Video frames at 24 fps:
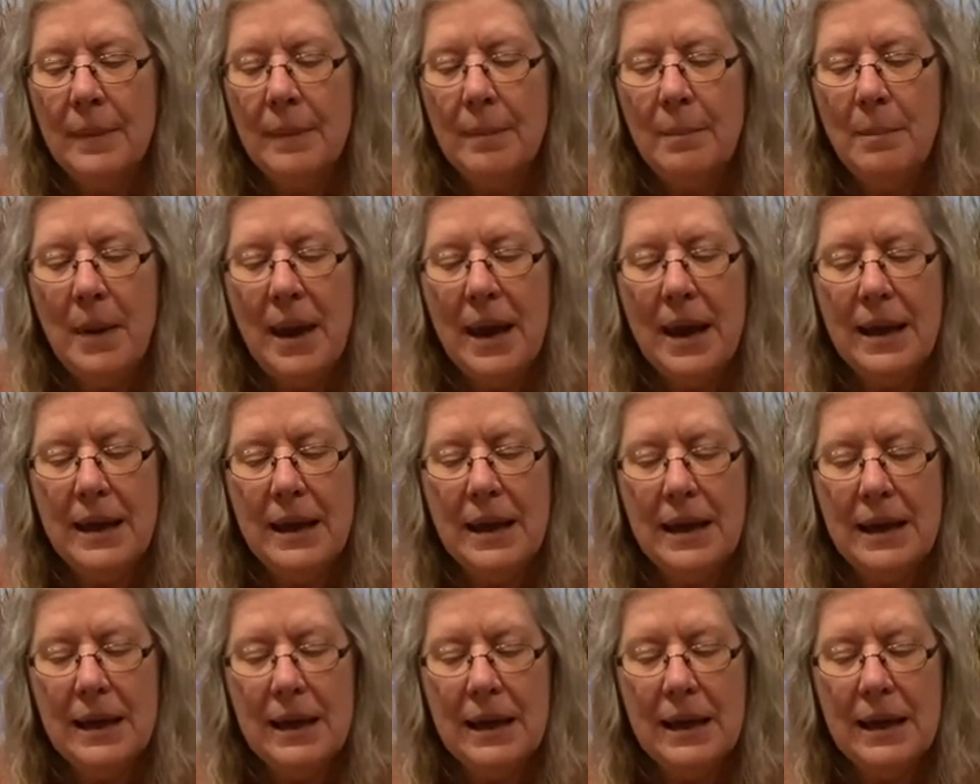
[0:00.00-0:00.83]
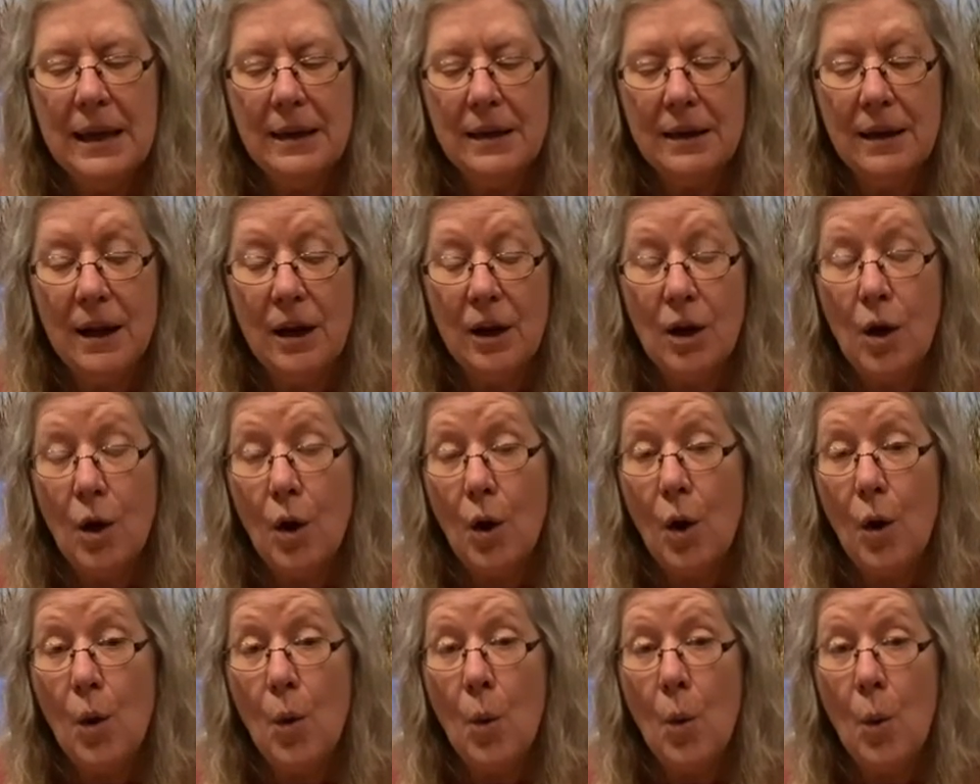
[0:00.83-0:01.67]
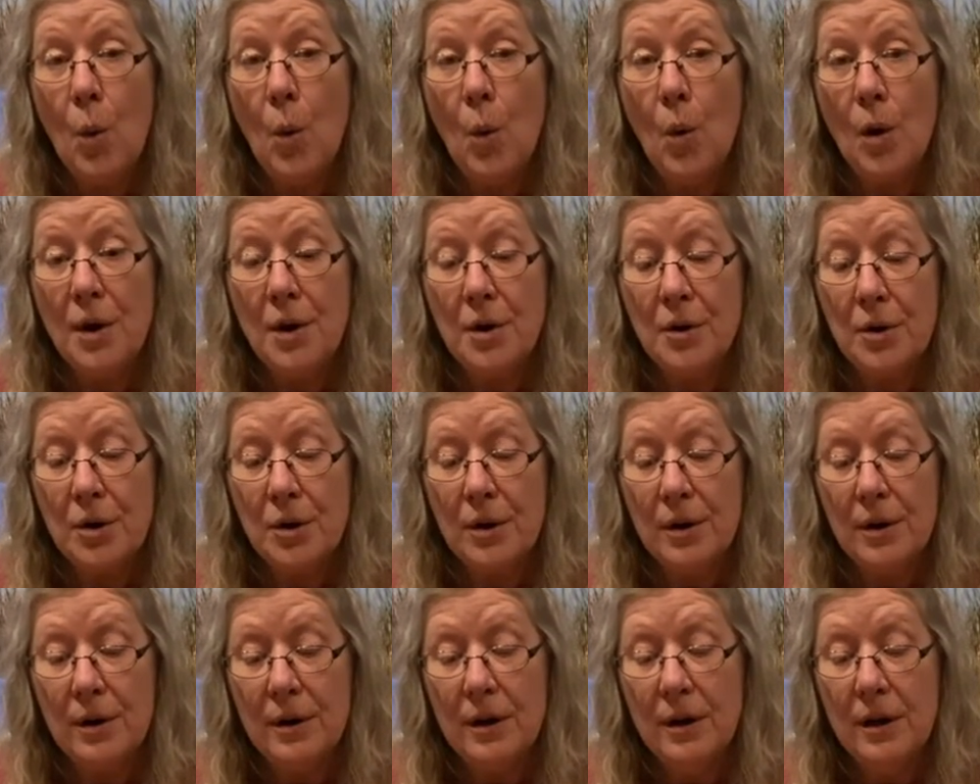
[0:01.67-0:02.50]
making it a quarter